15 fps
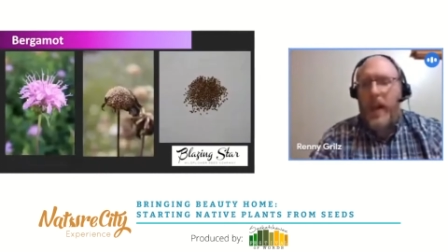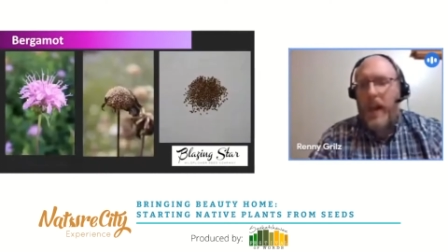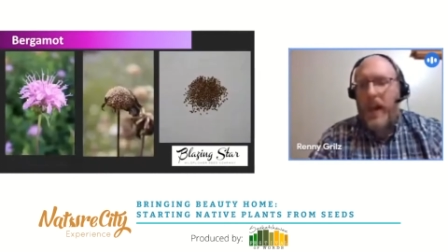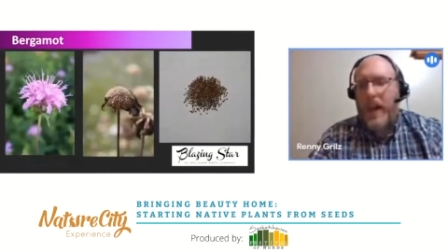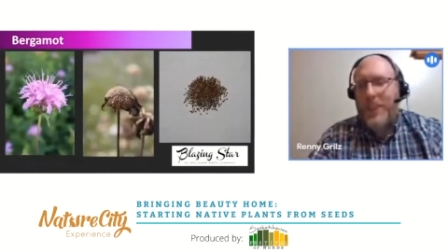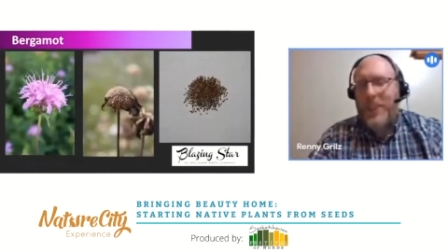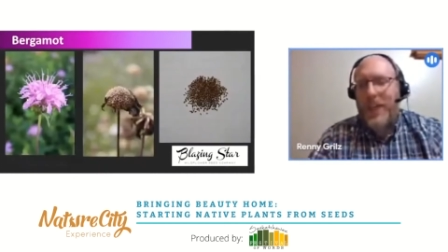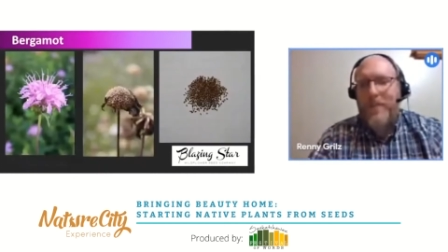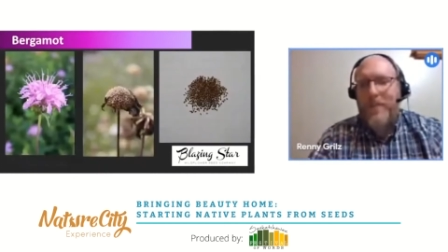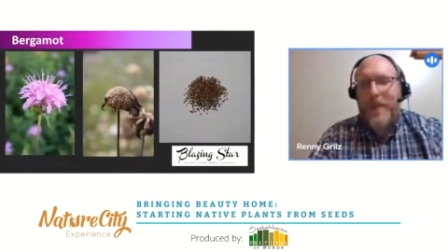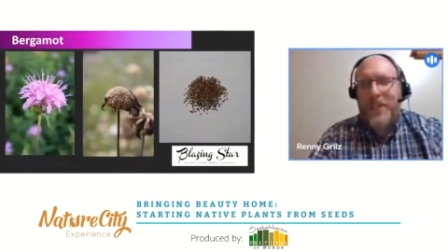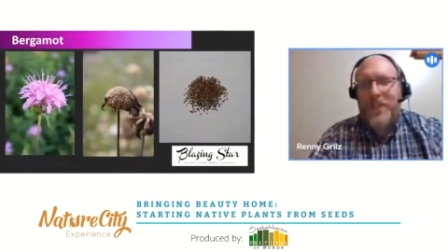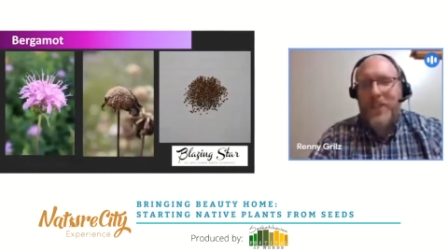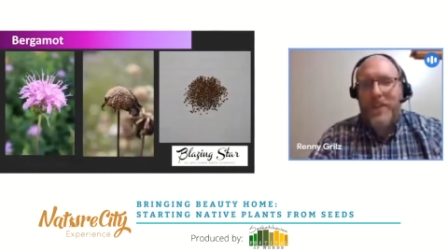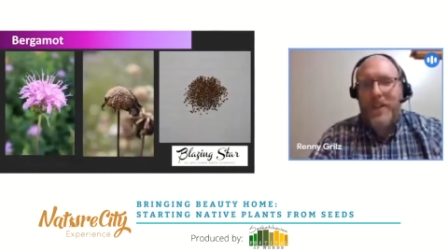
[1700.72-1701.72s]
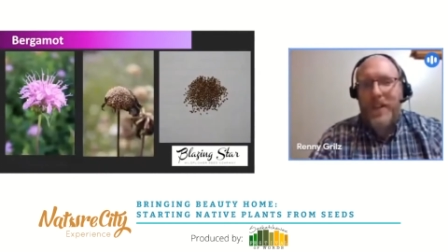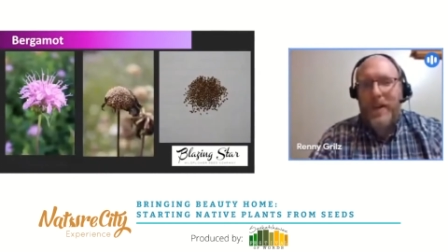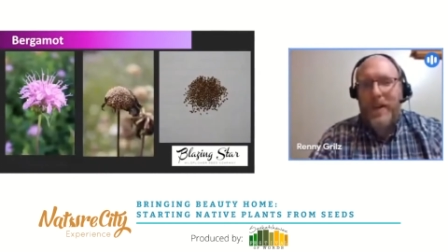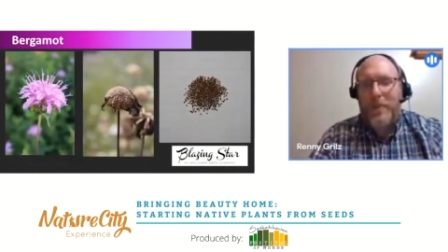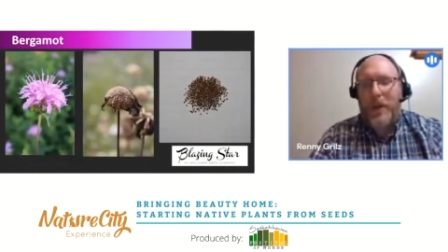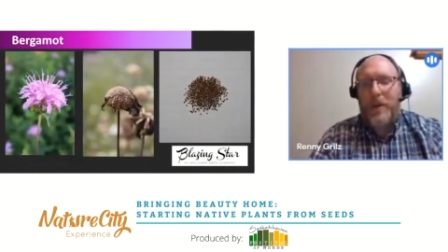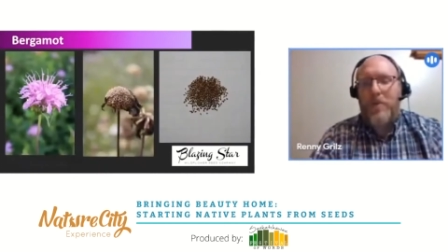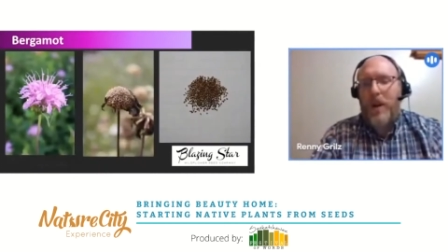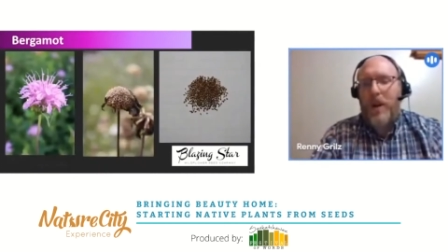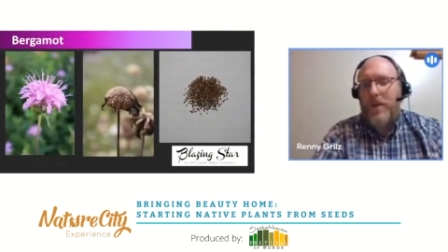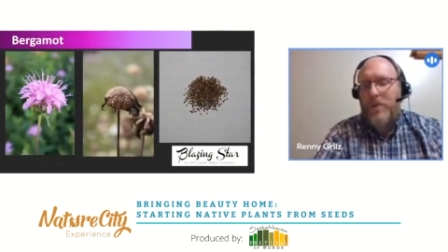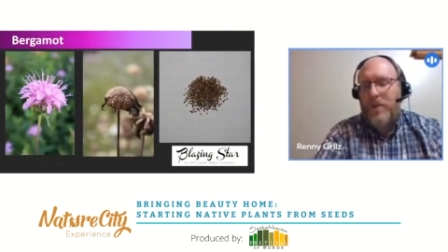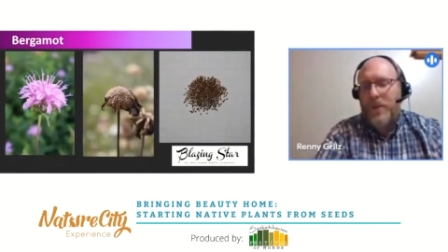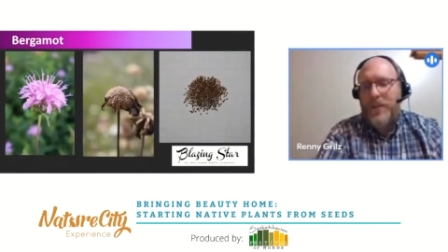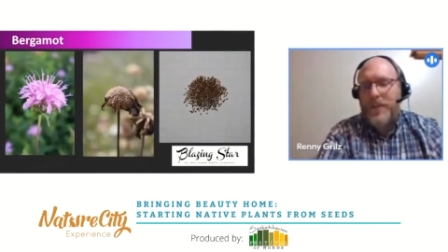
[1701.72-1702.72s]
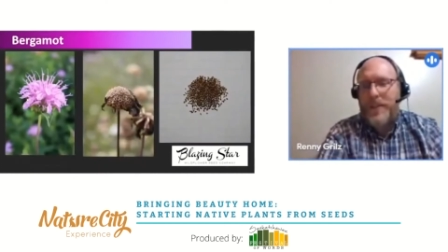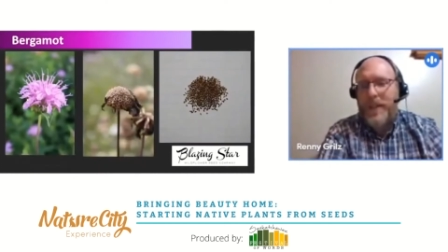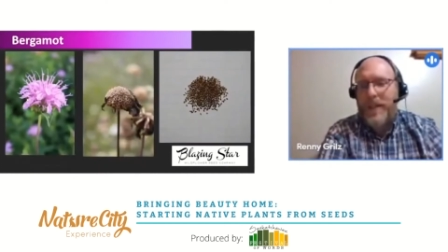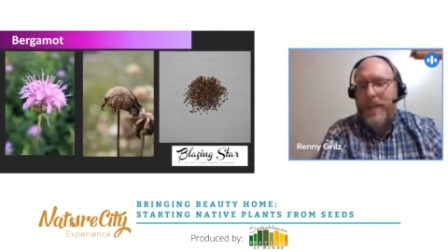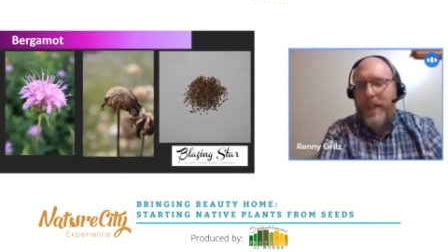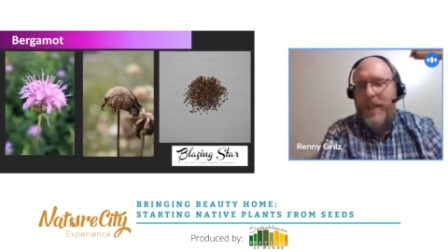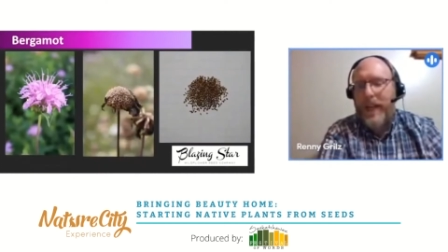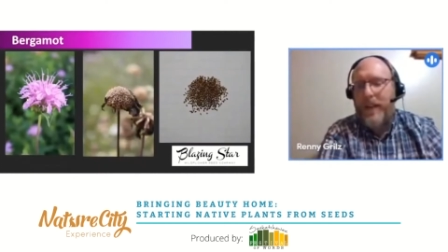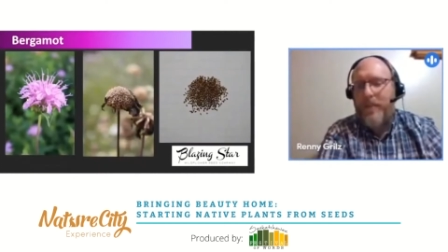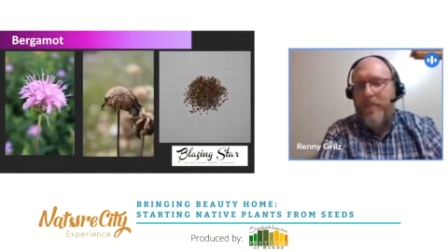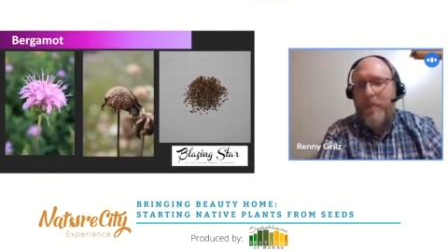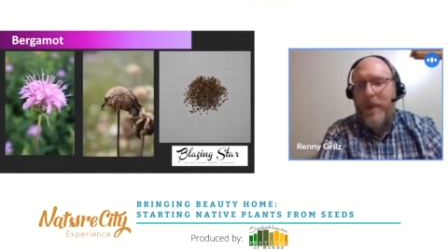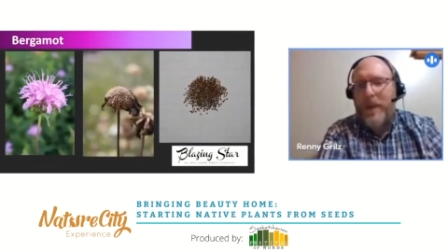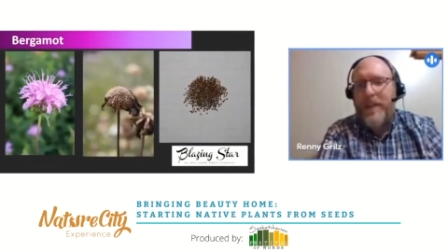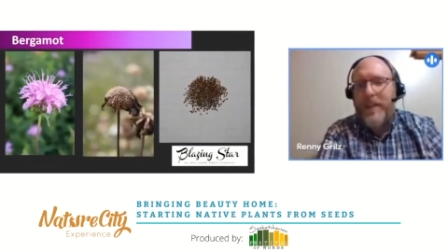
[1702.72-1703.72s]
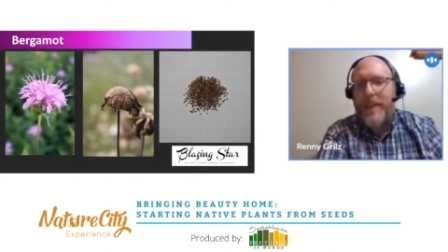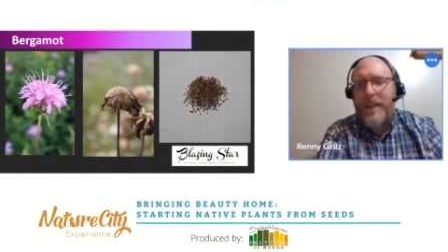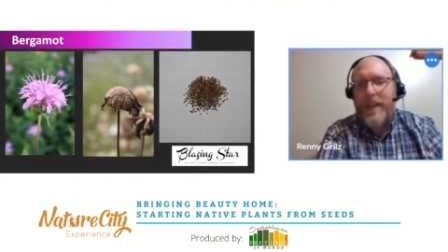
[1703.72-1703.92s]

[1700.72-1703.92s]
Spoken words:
Chet mentioned bergamot, which is a native mint,